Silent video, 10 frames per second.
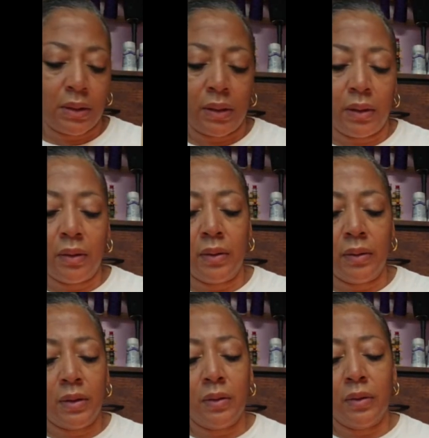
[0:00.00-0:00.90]
So
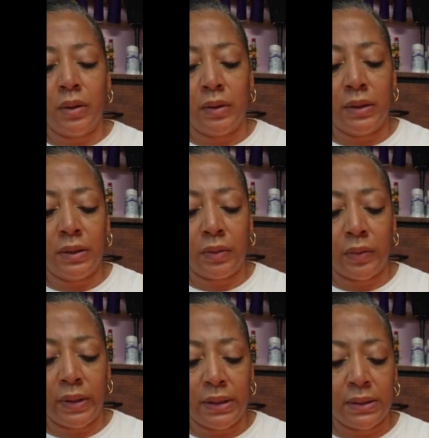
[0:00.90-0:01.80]
I got to
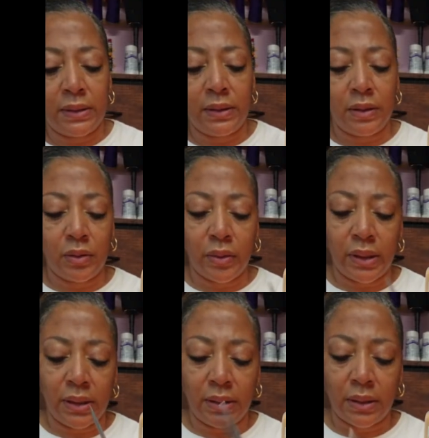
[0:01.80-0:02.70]
thread some strings.